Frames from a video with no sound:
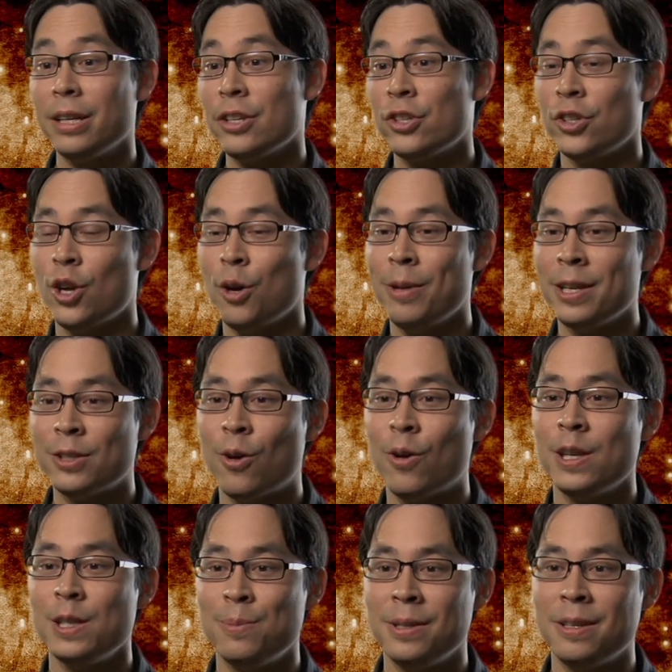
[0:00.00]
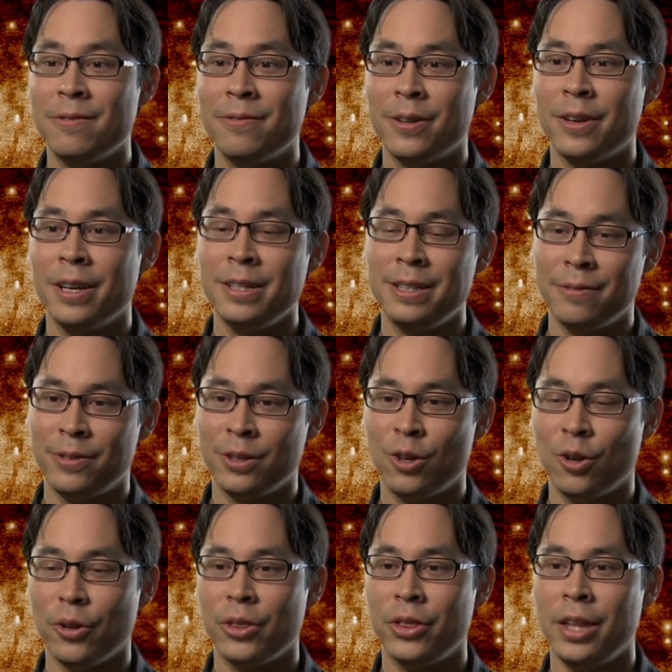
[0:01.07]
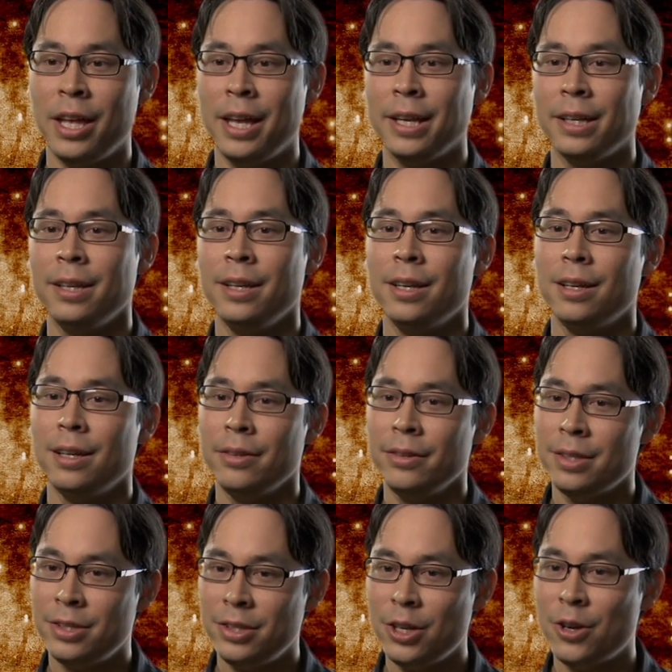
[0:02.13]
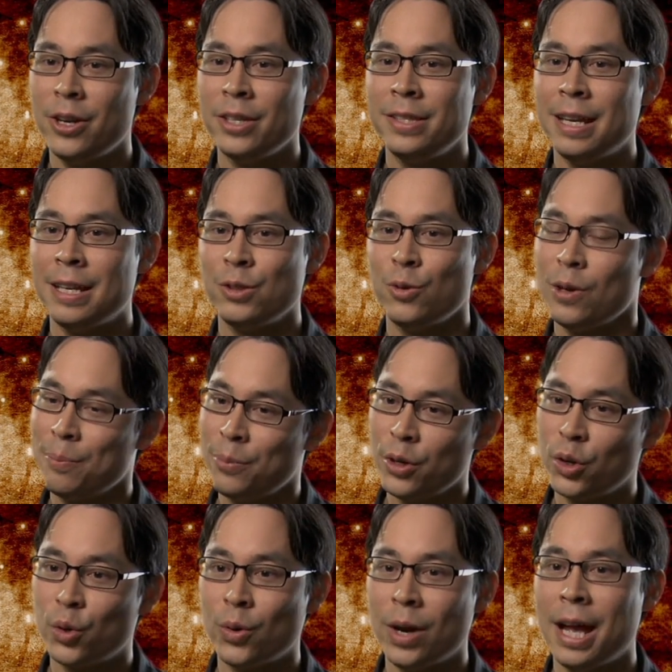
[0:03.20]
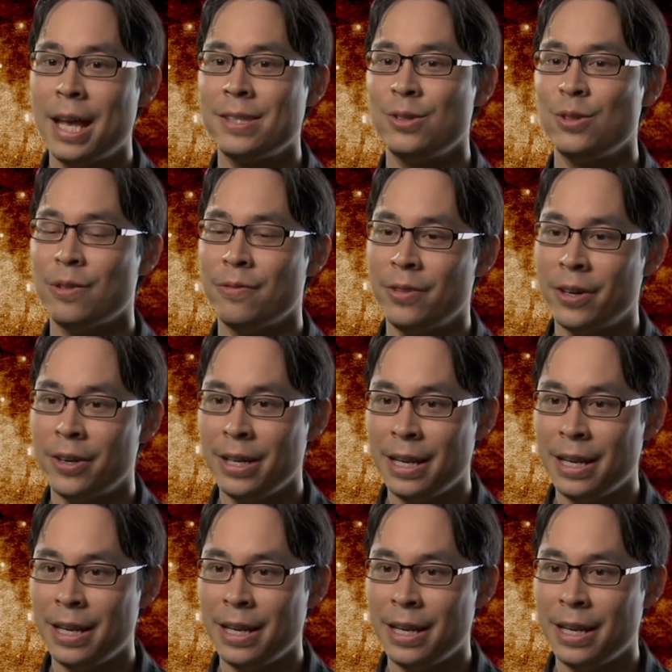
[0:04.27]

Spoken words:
in Shinobi has always been a very difficult thing. The series has sort of progressed to a very